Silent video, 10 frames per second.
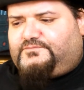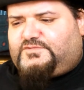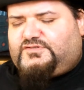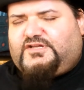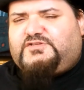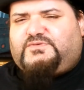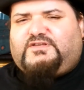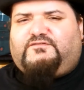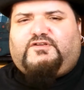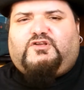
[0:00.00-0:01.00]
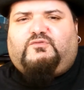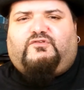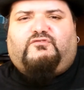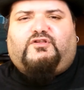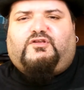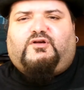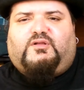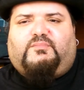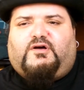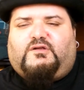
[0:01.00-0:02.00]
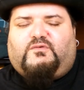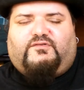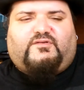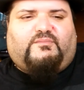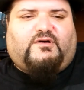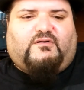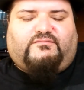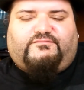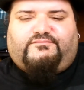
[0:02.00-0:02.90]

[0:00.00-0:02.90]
So that's what that video was really all about. It wasn't about,